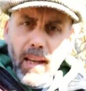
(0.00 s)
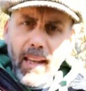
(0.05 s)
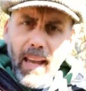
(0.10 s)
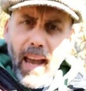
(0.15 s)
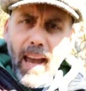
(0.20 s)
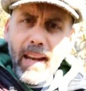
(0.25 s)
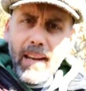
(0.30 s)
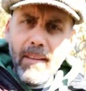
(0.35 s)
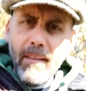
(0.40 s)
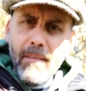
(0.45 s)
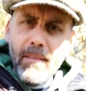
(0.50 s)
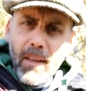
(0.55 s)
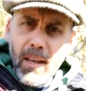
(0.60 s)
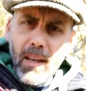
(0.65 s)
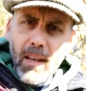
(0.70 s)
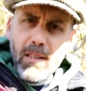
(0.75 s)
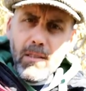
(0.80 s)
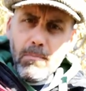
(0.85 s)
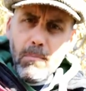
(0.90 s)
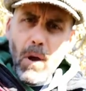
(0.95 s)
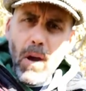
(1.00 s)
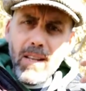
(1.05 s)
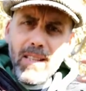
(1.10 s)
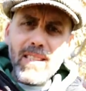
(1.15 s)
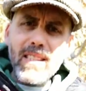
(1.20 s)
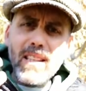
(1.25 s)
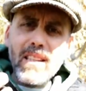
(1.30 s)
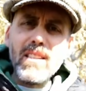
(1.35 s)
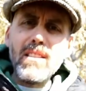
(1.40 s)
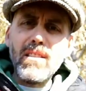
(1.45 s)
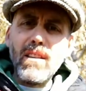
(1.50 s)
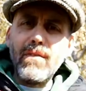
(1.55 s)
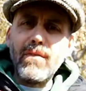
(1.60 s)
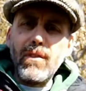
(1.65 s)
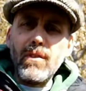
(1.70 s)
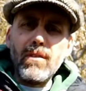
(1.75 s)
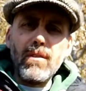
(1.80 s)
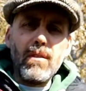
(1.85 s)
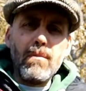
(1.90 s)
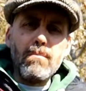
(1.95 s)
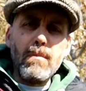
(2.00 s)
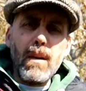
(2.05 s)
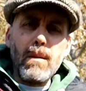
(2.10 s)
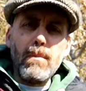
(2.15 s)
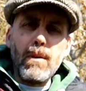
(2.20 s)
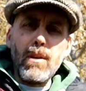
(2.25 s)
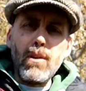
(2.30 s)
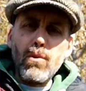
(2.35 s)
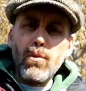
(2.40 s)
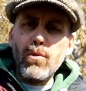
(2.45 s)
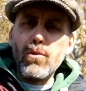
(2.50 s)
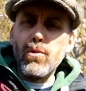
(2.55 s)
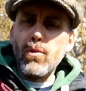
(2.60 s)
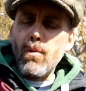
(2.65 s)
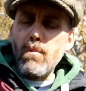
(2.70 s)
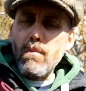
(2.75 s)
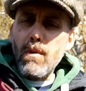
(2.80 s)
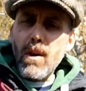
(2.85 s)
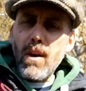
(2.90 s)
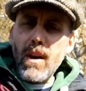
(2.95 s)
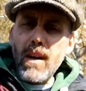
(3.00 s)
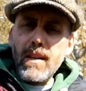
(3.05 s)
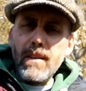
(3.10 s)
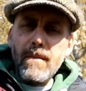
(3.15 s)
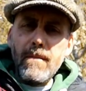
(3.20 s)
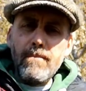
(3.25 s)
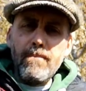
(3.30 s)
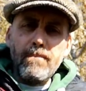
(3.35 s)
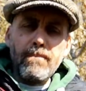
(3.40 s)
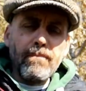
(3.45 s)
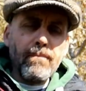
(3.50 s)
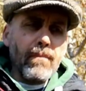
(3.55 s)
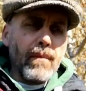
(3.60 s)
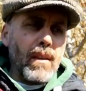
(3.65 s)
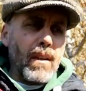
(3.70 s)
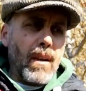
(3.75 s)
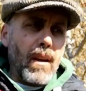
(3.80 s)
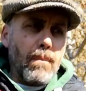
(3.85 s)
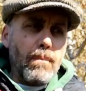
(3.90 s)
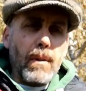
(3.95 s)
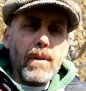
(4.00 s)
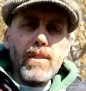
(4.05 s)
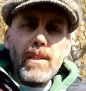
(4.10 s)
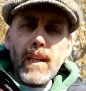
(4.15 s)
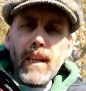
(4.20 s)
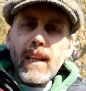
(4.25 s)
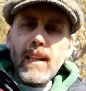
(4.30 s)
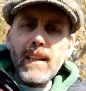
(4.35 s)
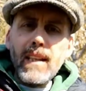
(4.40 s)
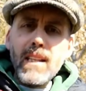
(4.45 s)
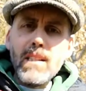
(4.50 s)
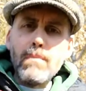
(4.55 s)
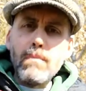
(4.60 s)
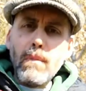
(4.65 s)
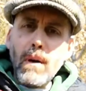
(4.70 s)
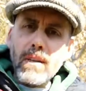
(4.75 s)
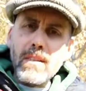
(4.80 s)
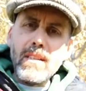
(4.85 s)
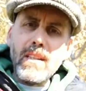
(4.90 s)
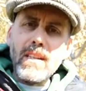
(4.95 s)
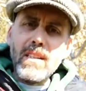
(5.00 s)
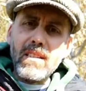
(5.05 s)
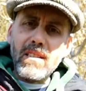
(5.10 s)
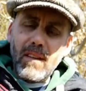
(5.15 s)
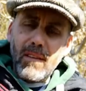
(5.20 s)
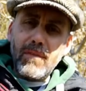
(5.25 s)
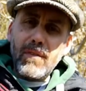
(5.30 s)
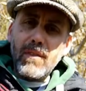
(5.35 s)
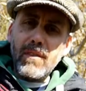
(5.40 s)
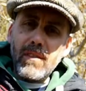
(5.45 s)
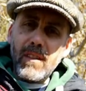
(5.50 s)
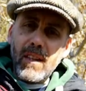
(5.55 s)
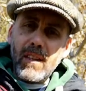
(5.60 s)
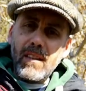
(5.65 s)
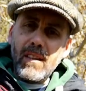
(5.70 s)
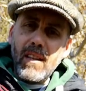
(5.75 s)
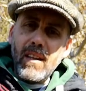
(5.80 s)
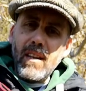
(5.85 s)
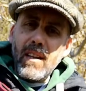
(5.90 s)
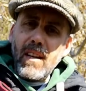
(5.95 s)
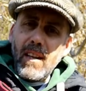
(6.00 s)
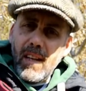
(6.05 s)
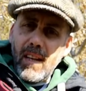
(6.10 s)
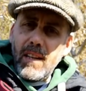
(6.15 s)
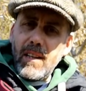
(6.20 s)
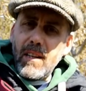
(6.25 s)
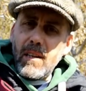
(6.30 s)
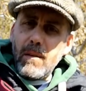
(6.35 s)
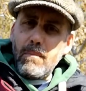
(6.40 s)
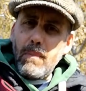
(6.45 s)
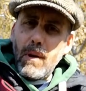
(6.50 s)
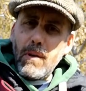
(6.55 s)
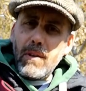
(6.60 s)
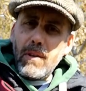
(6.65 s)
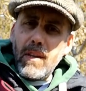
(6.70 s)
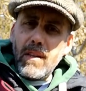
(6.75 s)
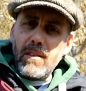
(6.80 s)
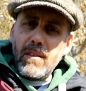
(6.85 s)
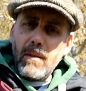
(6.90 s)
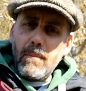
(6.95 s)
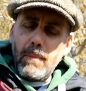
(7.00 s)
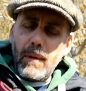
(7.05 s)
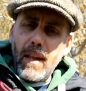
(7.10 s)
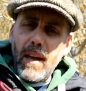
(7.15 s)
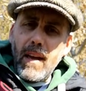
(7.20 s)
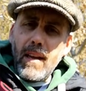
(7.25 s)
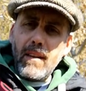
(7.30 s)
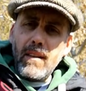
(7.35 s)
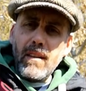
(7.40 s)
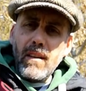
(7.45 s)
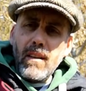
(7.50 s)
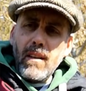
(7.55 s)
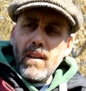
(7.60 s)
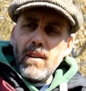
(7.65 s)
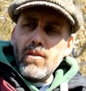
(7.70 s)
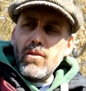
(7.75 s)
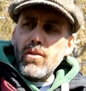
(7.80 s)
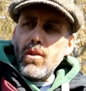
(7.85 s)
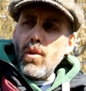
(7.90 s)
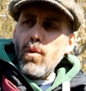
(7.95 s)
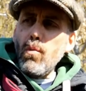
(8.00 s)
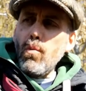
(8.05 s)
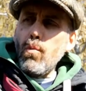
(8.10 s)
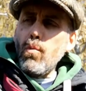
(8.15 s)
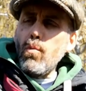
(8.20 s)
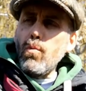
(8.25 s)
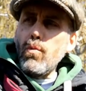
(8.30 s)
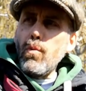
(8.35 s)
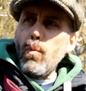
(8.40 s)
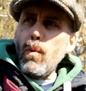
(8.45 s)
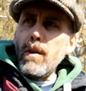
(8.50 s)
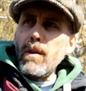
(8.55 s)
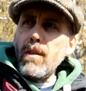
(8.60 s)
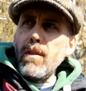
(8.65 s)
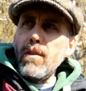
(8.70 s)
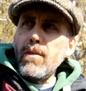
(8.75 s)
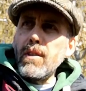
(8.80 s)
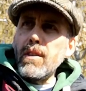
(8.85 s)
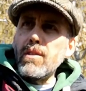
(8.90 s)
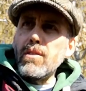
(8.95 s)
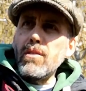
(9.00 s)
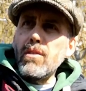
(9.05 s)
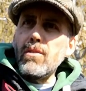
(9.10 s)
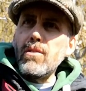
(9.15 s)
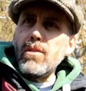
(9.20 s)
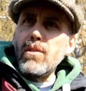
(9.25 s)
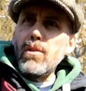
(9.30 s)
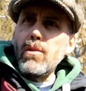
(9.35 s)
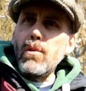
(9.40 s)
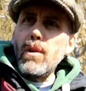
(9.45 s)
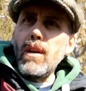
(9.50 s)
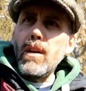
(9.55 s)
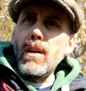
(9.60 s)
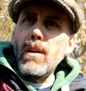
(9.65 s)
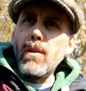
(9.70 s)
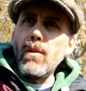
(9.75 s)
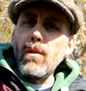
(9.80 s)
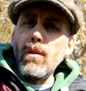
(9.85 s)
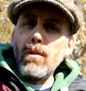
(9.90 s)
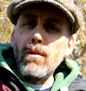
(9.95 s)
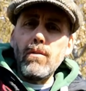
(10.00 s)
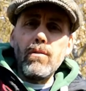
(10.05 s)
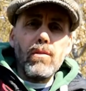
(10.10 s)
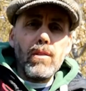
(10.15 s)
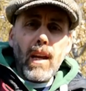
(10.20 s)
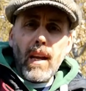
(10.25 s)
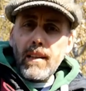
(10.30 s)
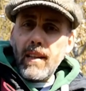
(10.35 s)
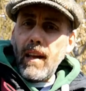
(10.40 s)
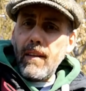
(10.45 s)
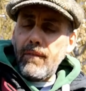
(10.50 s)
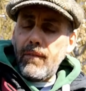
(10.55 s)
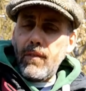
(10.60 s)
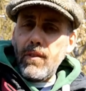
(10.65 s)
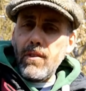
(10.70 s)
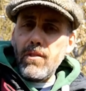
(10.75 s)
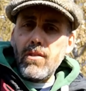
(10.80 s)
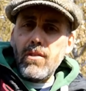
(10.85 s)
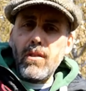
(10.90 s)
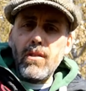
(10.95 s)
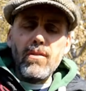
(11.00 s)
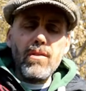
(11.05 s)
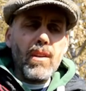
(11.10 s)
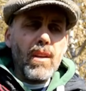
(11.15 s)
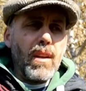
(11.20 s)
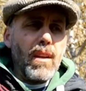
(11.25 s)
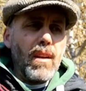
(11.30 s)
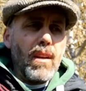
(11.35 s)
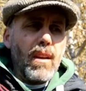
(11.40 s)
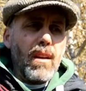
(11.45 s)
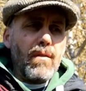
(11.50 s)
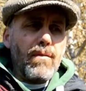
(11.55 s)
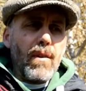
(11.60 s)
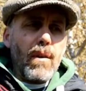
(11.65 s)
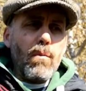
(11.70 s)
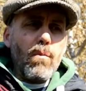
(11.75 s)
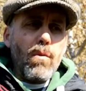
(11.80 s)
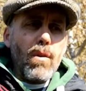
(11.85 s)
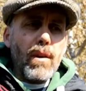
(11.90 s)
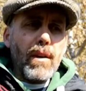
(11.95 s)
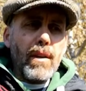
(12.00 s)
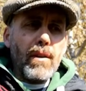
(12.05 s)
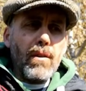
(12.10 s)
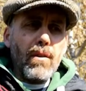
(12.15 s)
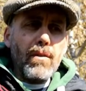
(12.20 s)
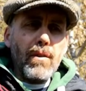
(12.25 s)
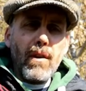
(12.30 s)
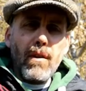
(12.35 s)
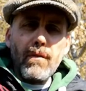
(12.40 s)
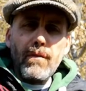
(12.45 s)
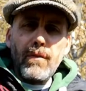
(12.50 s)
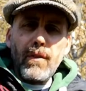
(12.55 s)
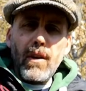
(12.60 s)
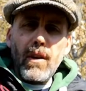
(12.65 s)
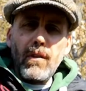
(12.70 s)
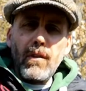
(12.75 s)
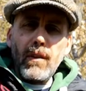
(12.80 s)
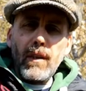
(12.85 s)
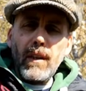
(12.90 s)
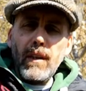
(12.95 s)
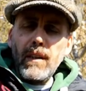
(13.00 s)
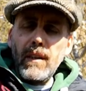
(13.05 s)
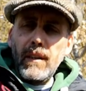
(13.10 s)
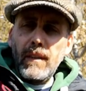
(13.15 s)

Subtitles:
again, his mindset is different than maybe yours or mine. Particularly, his mindset is different than Eddie Carbone in the play. So one of the things to do, take that for instance, if I'm working on Authur,